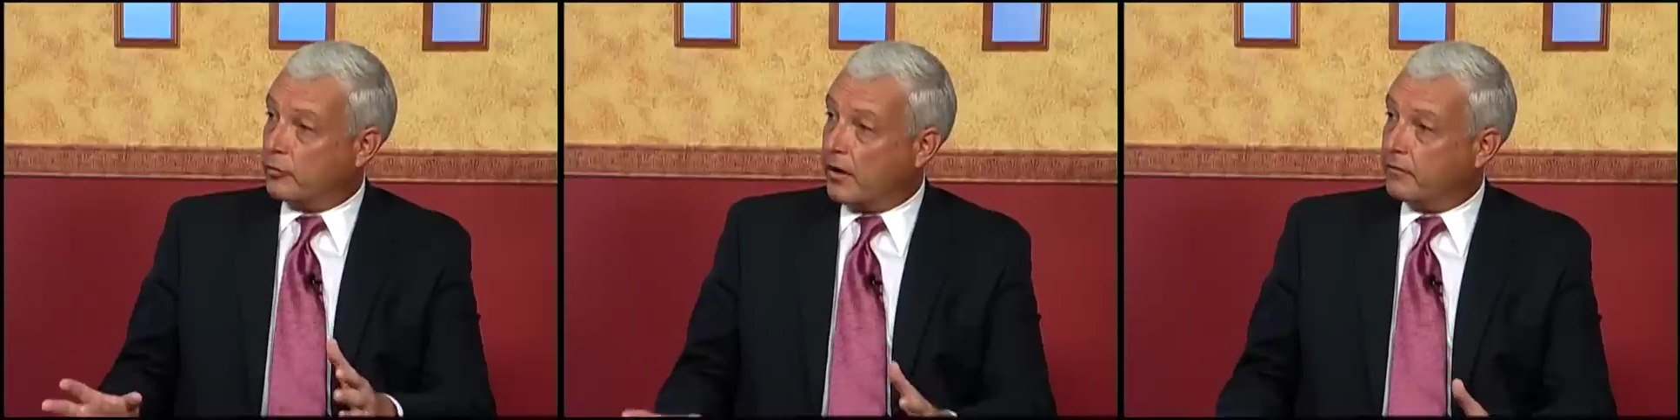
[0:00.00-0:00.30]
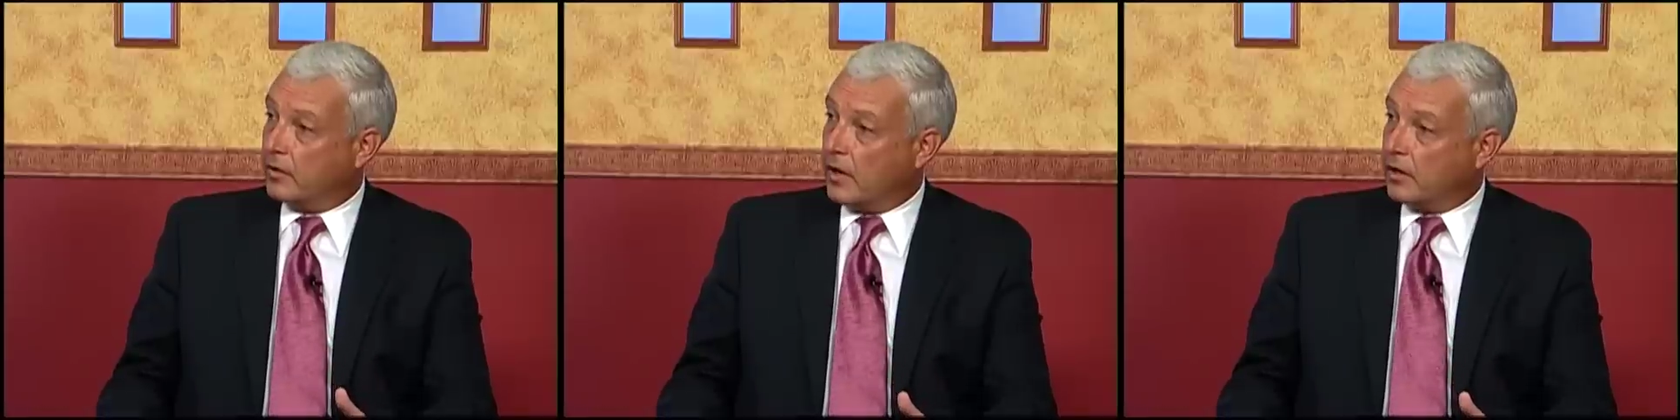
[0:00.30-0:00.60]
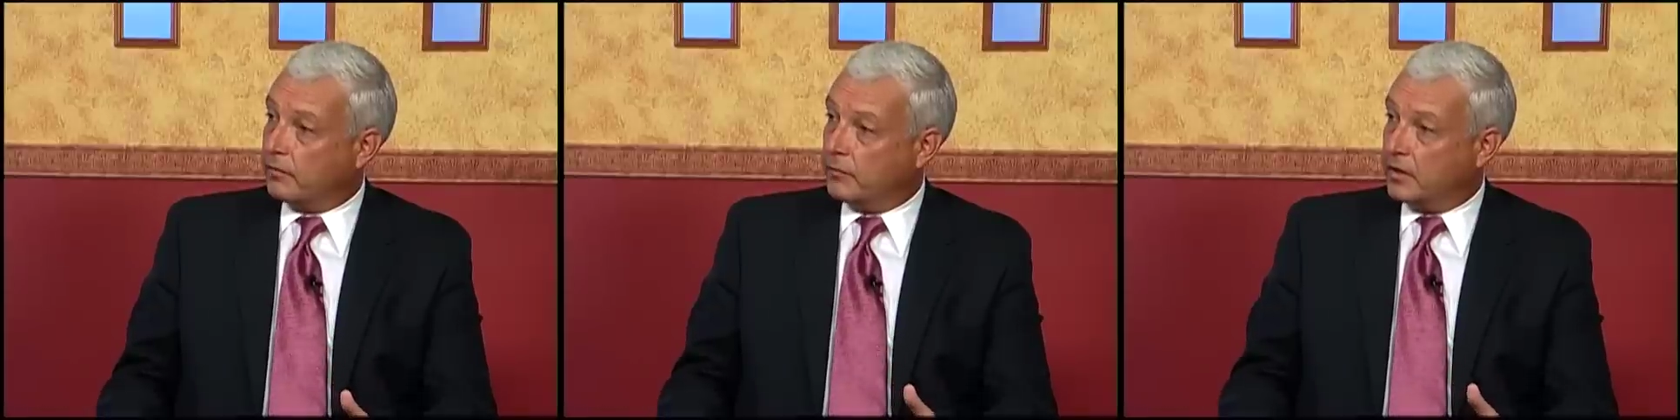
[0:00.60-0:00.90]
traffic
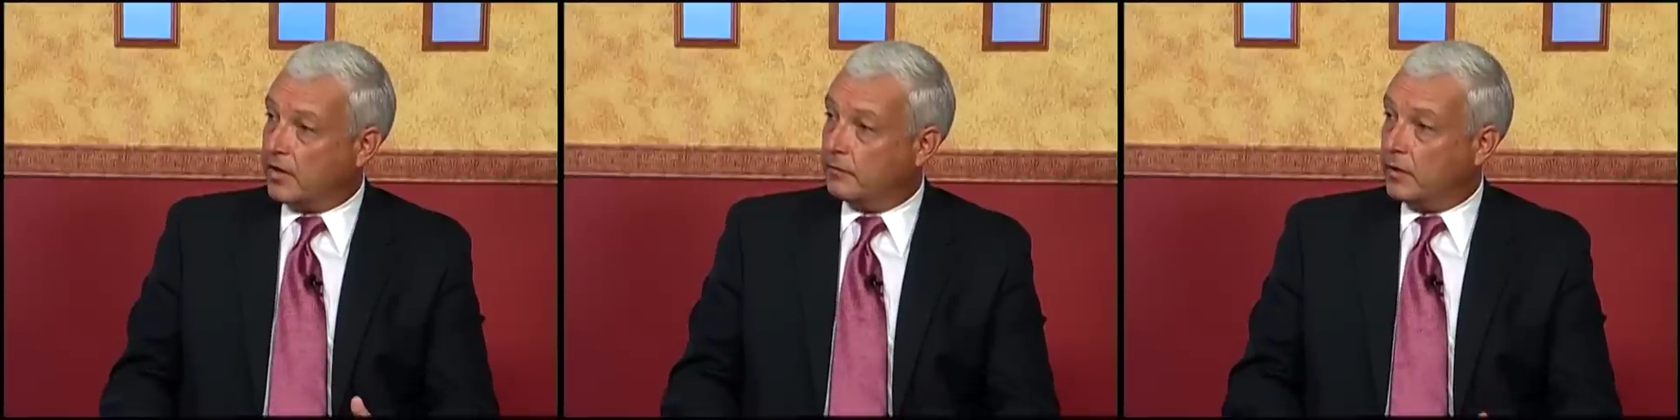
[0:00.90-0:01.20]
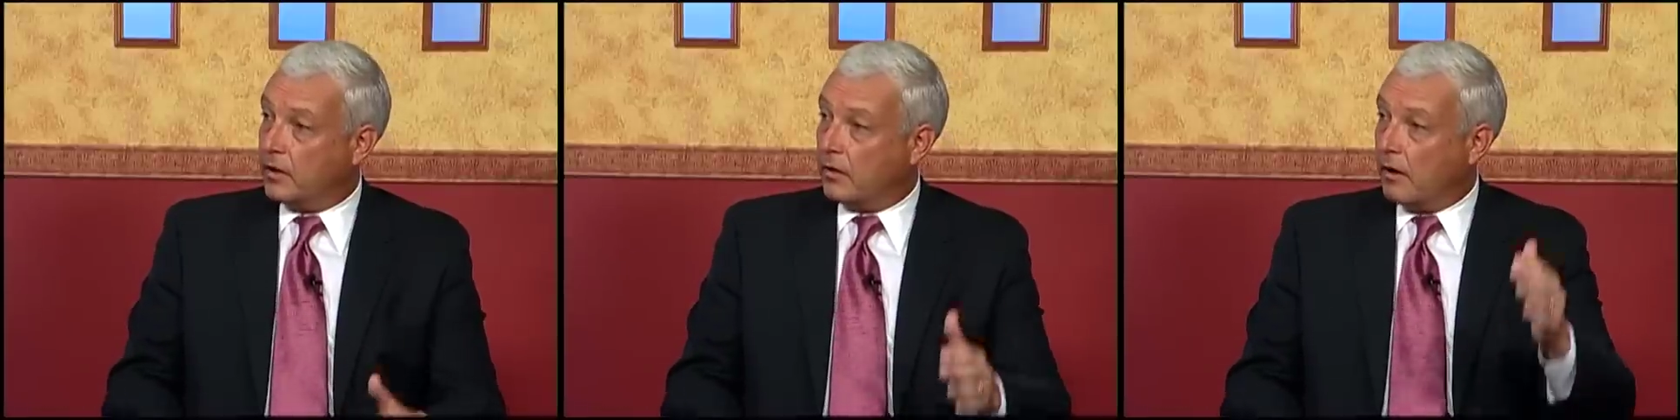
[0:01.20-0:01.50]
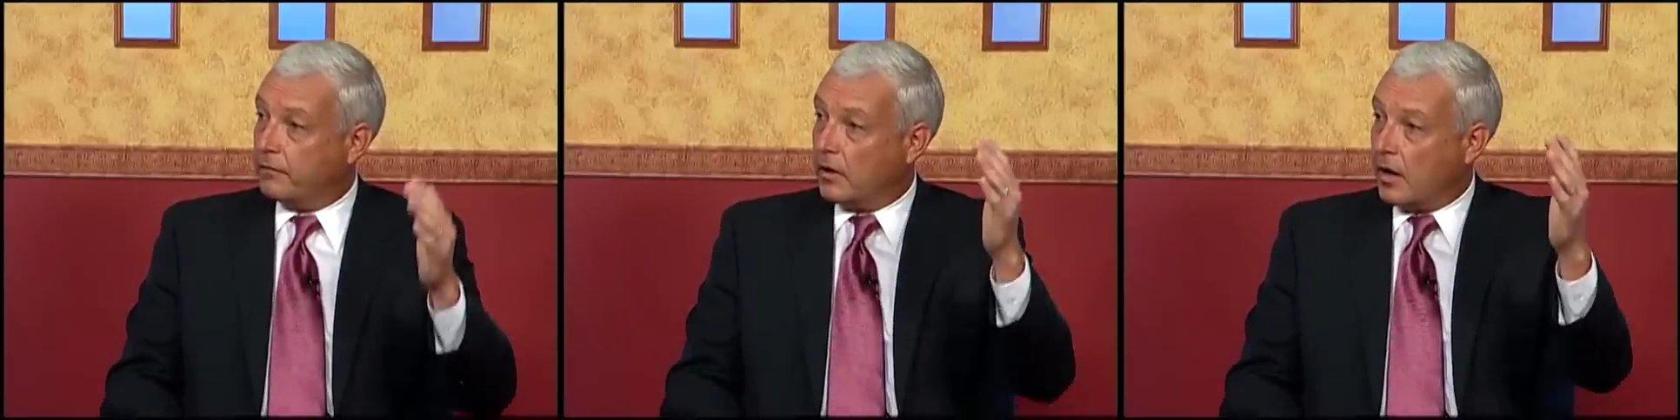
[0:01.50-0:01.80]
lights from the time they get
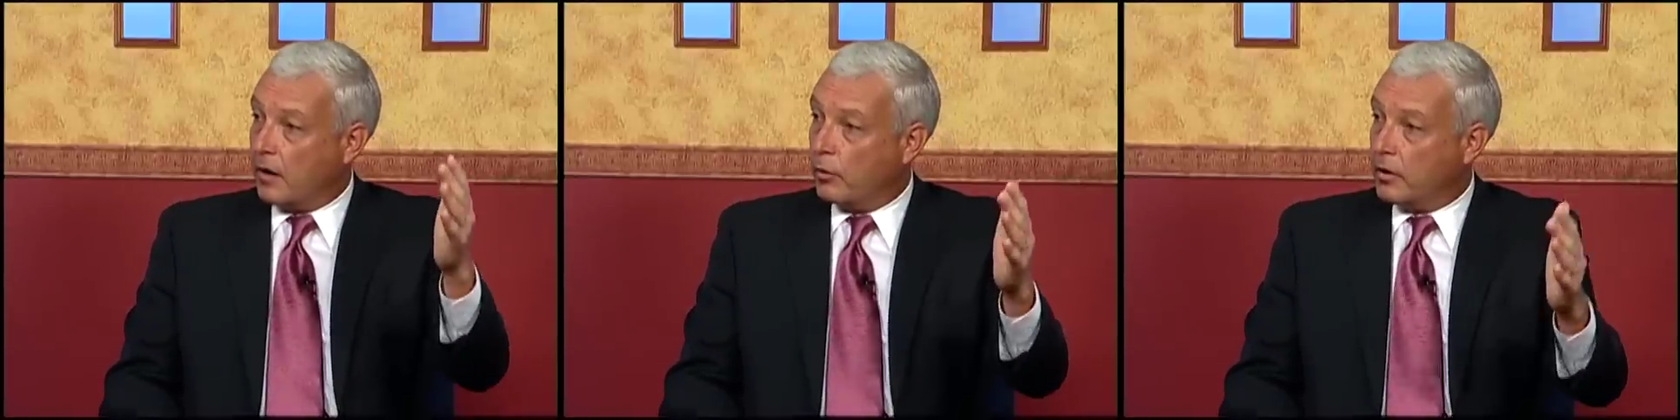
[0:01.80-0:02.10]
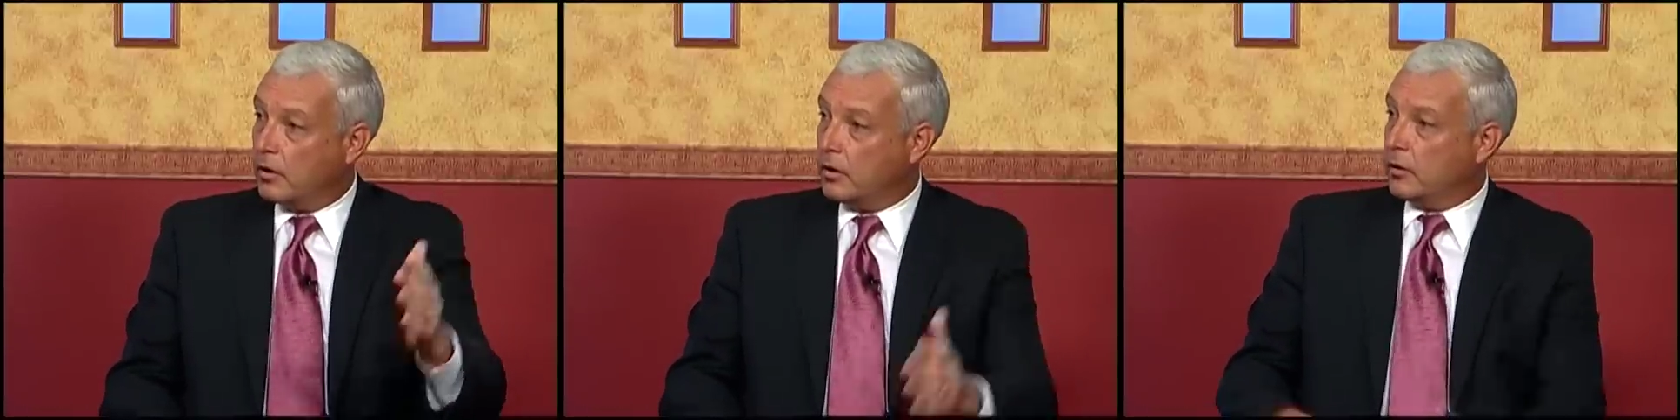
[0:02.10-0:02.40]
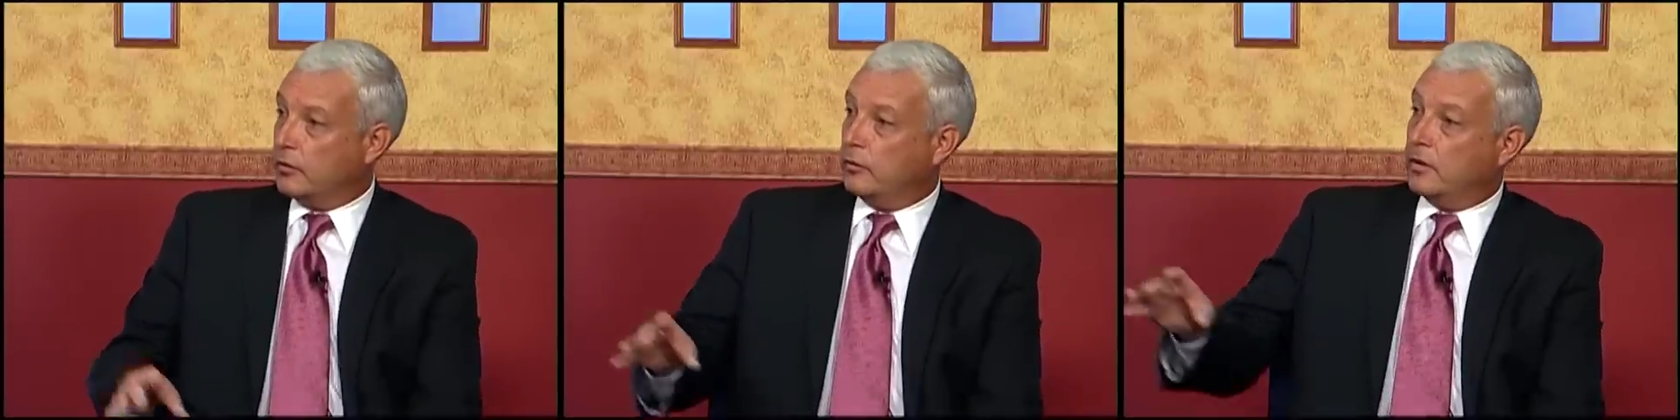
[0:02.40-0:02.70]
off the highway
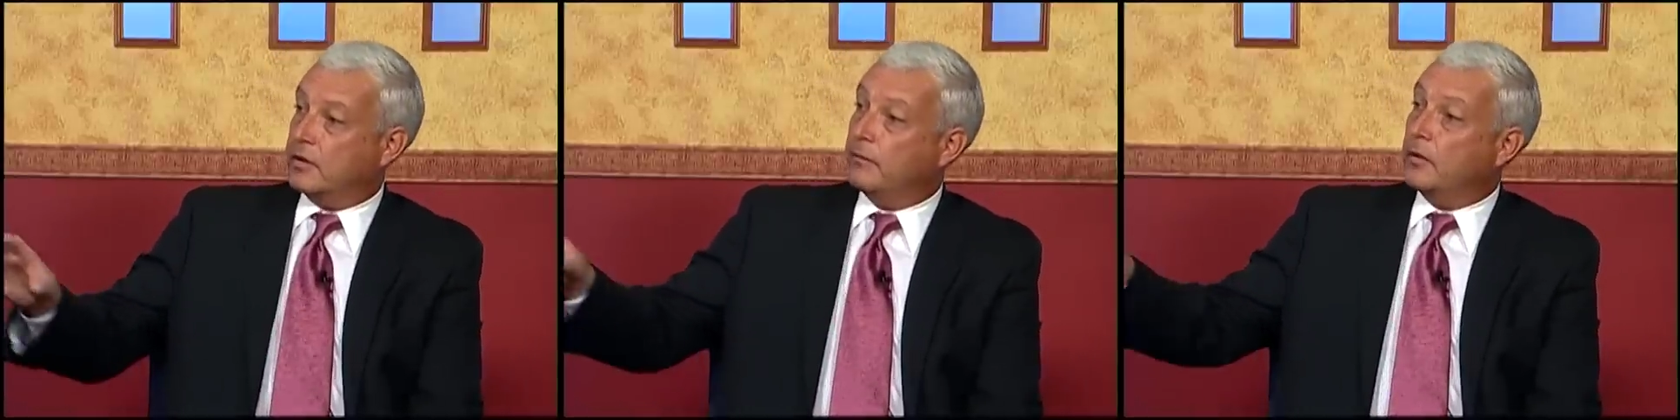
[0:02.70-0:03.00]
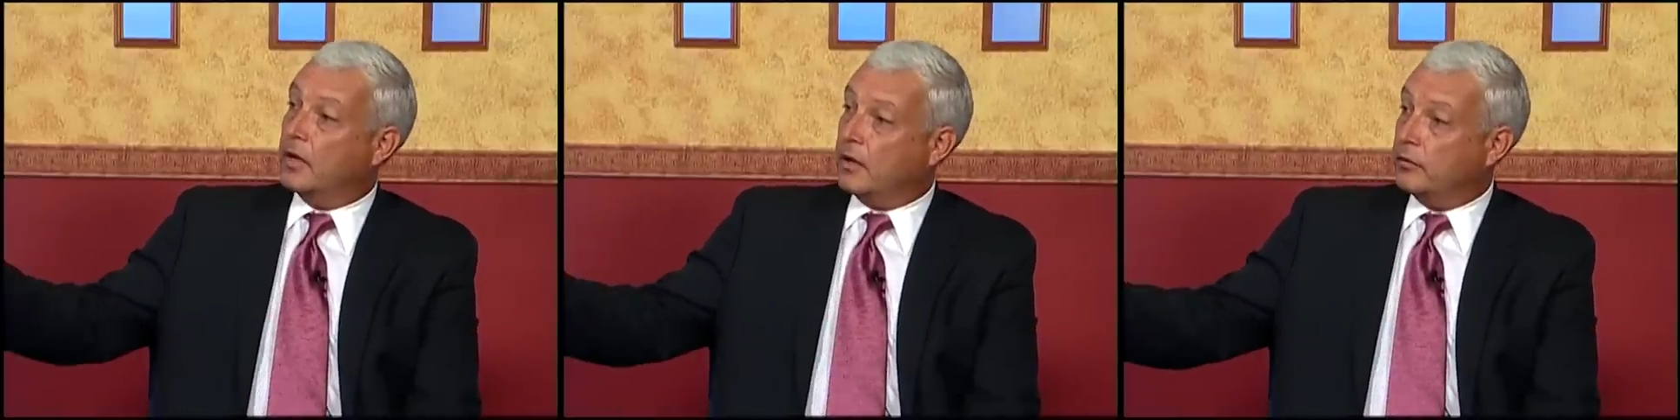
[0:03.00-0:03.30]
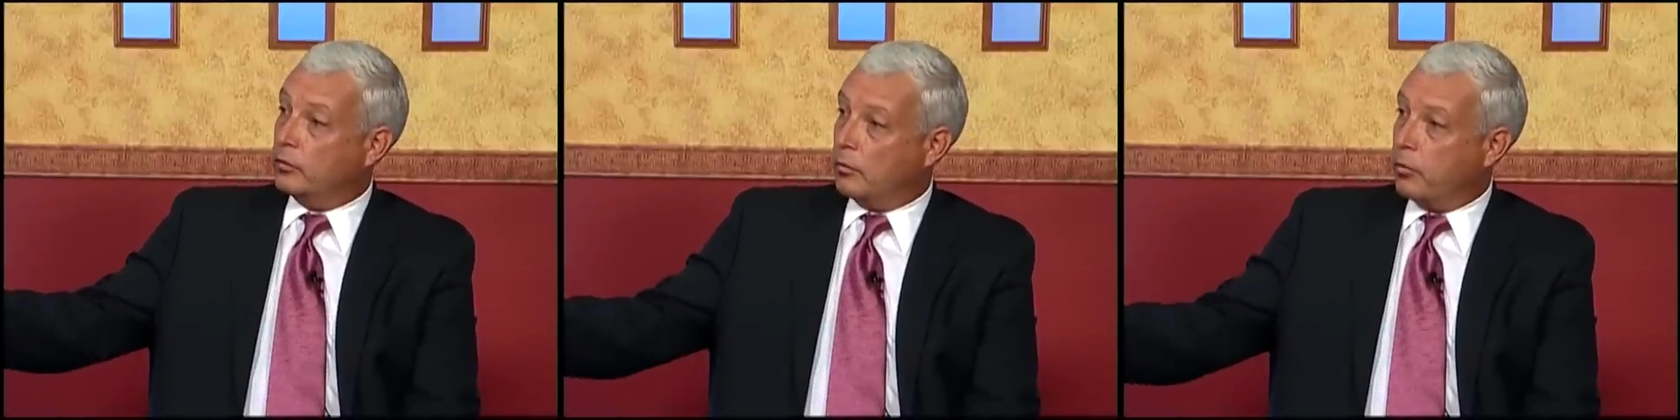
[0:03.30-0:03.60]
to the time they get
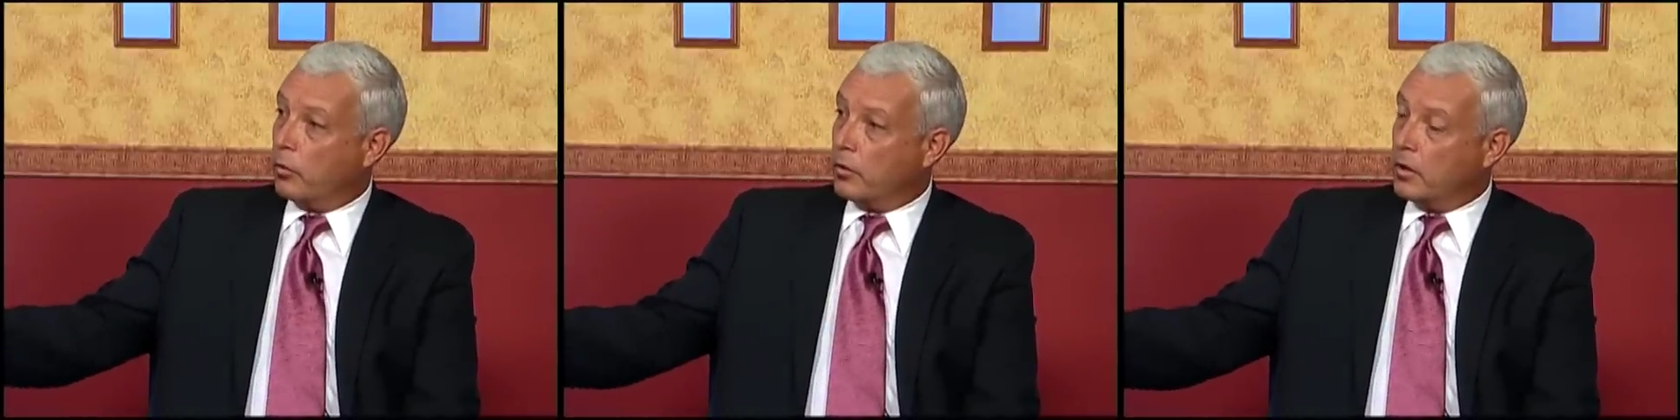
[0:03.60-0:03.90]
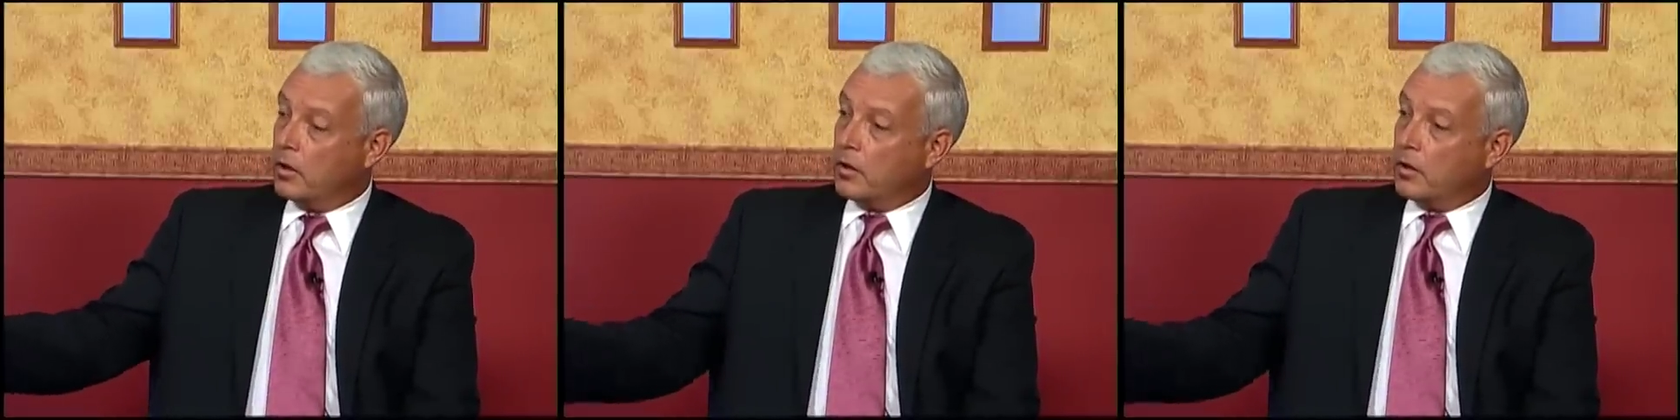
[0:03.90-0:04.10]
into the port.